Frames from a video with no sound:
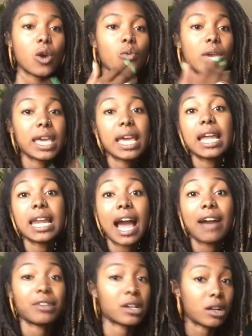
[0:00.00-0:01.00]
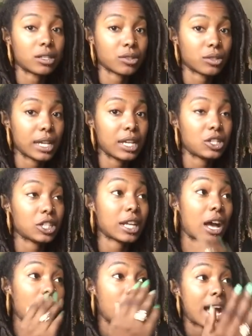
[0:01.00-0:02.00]
we can have a consultation.
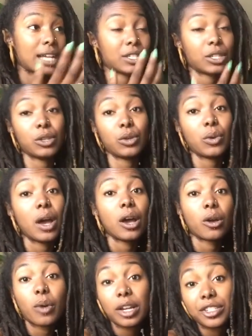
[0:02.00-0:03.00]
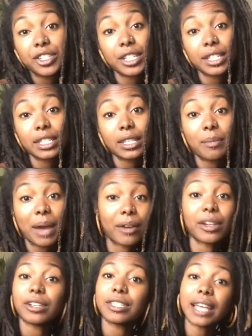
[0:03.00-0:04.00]
I'll ask you questions about
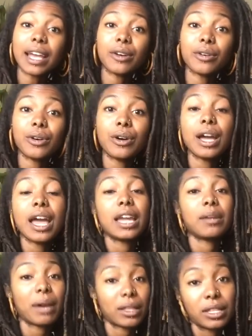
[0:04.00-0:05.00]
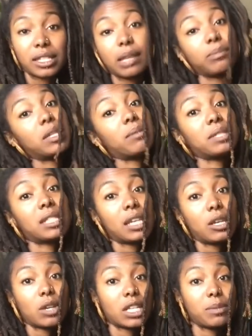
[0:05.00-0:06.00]
your cycle and about the symptoms that
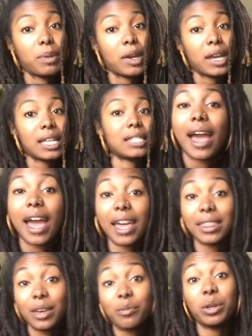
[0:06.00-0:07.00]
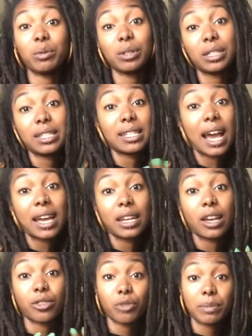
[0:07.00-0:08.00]
you experience, and then we will design
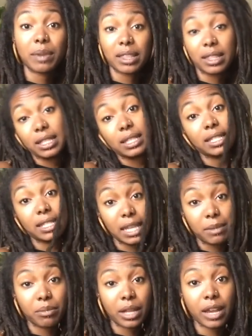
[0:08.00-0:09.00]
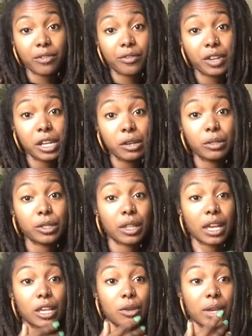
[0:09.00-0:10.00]
a 3-month steam plan for you so
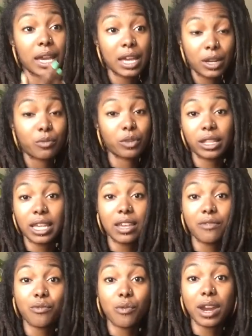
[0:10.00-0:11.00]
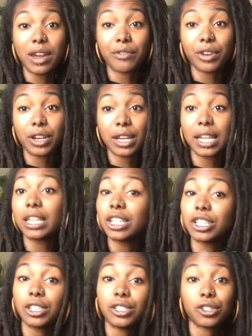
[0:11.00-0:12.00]
that you can relieve whatever
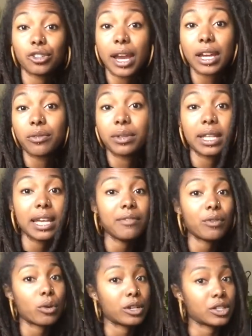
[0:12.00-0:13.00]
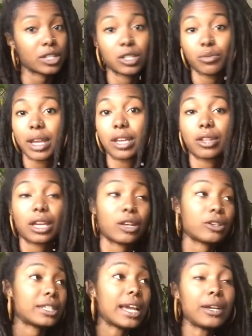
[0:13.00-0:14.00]
conditions you're trying to relieve, or just regulate
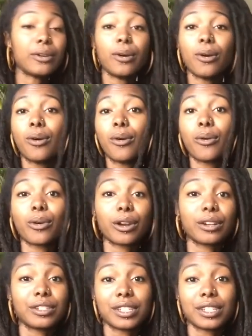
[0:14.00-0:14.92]
your cycle, or